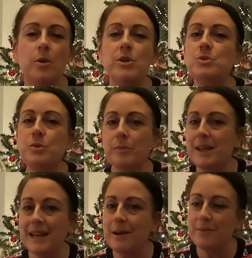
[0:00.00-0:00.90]
which wouldn't
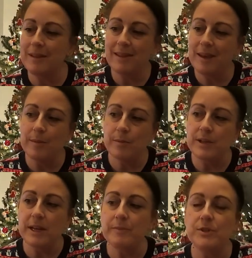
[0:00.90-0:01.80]
be in line with the theming, would
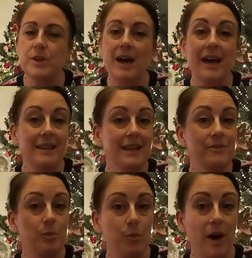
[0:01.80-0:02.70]
it? So I think
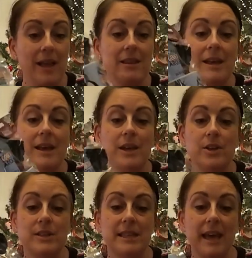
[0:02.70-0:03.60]
I've done well, you
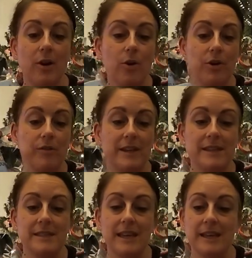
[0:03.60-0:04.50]
know, to get all of
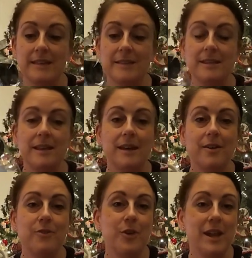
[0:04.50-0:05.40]
these things
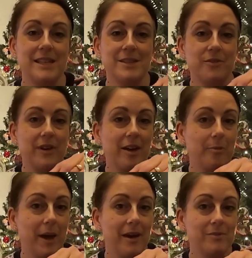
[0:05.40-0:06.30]
for less than
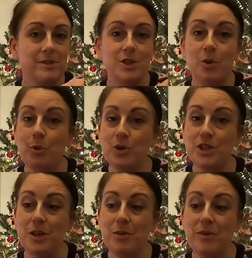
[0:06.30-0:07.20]
£5. You know, what
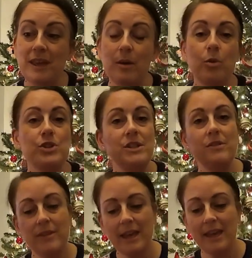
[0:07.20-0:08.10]
do you think? What do you
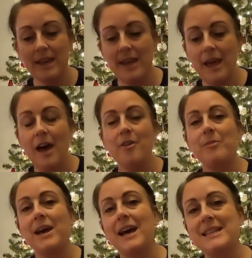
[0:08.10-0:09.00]
think of
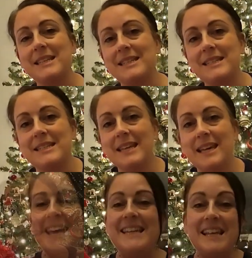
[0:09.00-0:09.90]
my ideas
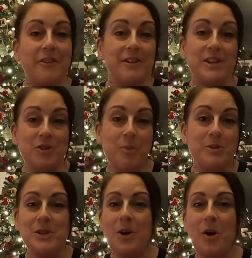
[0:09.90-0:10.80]
today? Definitely drop
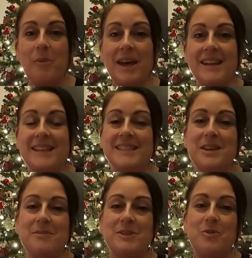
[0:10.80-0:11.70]
us a comment in
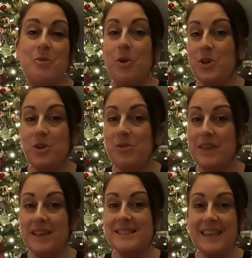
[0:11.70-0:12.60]
terms of what you
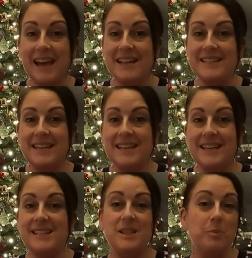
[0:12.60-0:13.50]
think to the
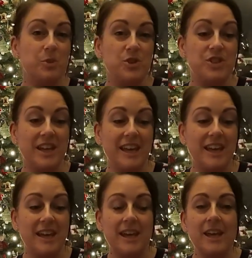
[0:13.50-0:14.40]
ideas, the
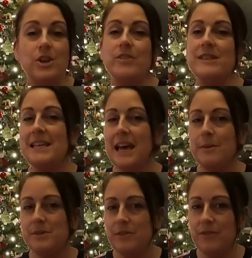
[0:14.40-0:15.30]
budget, you know, the
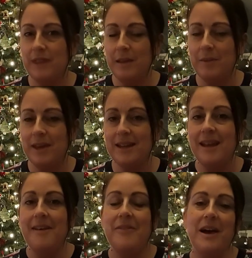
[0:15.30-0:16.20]
types of theming
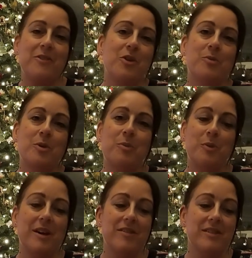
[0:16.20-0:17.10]
that I've come up
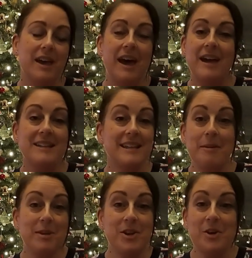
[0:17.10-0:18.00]
with. And
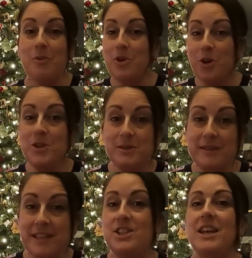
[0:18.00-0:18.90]
let me know what you're
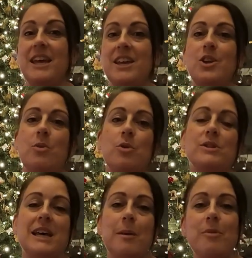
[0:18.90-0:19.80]
doing this year. You know, what
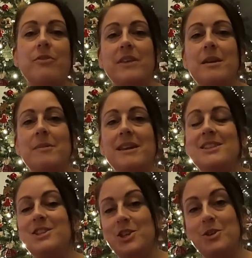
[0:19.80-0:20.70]
type of theming
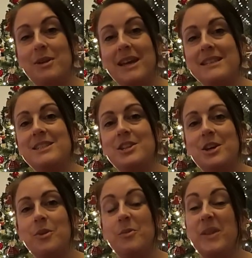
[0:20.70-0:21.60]
do you like to
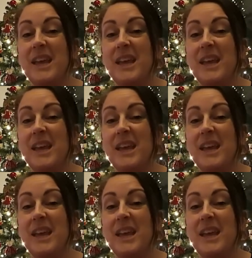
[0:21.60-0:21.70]
do?